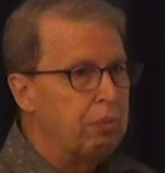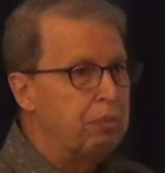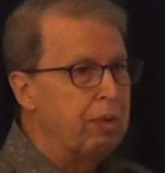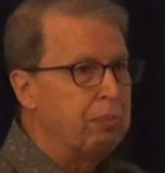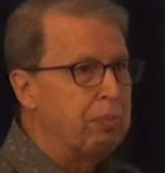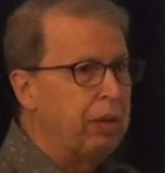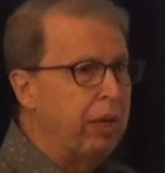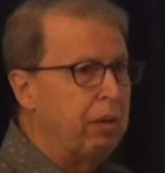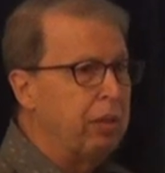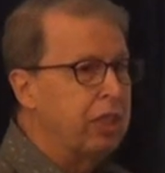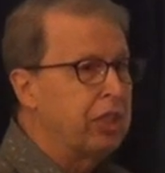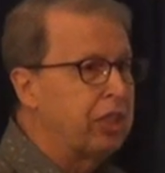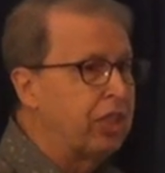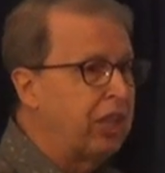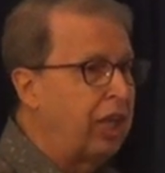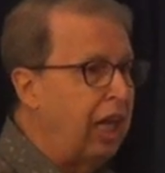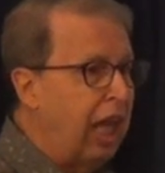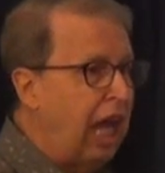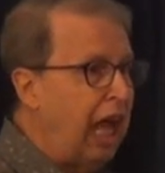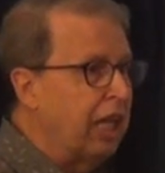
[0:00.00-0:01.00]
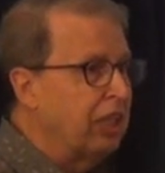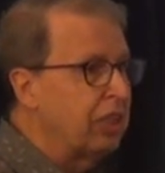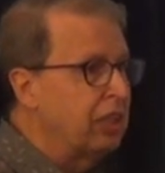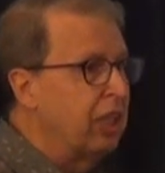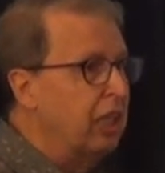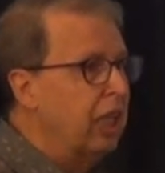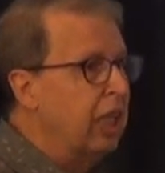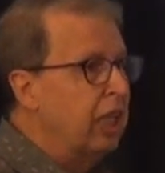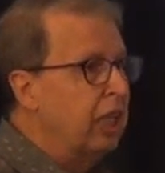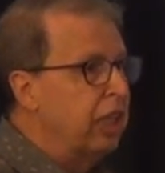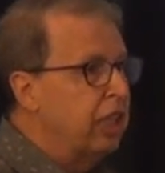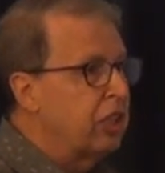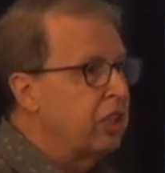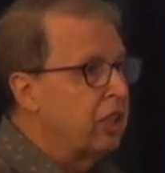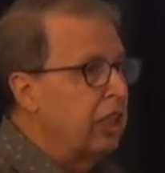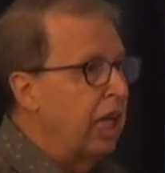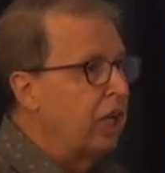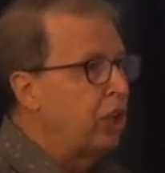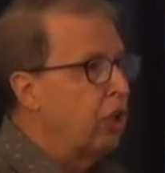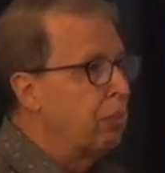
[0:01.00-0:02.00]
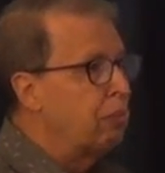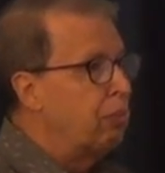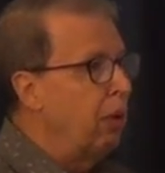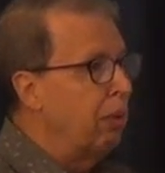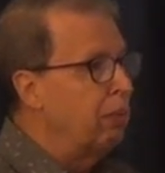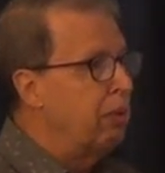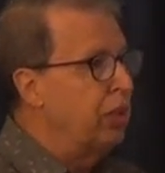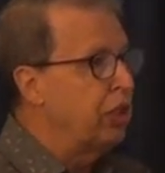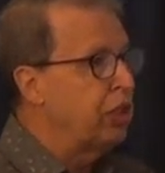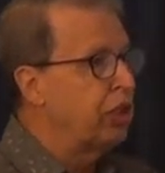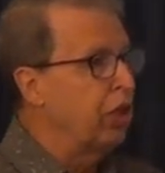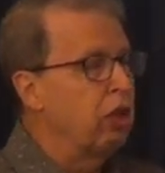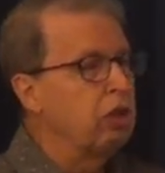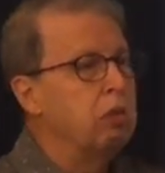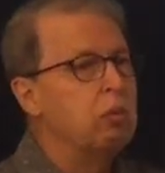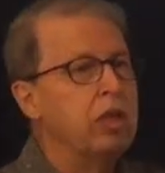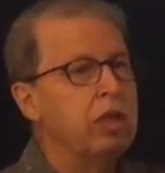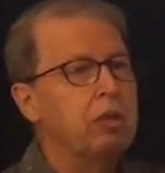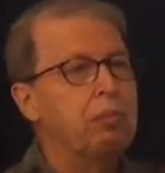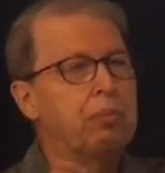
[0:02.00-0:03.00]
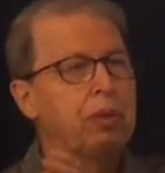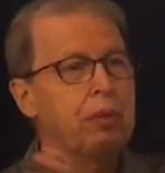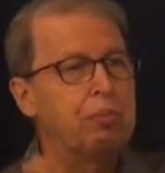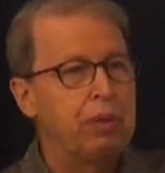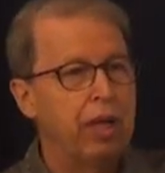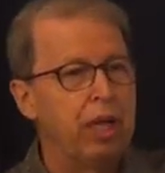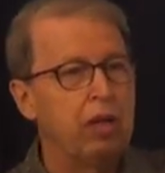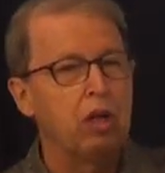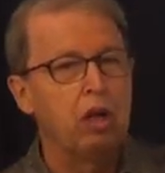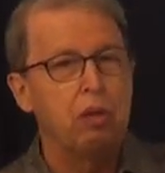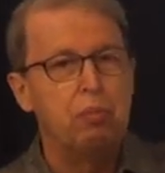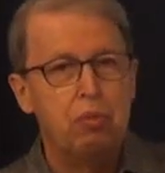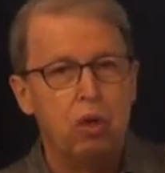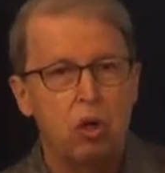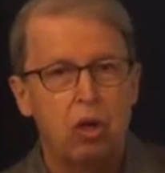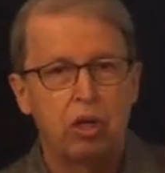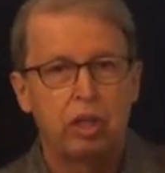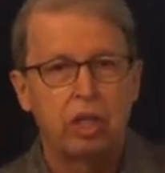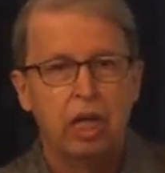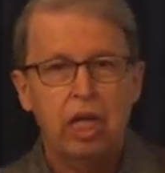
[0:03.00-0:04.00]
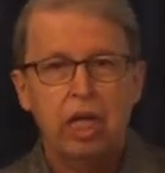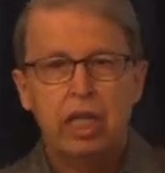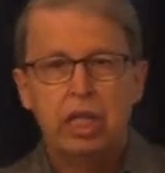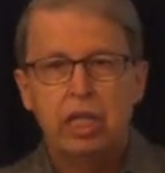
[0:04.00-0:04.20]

prepares class. It's like a publisher will prepare a book.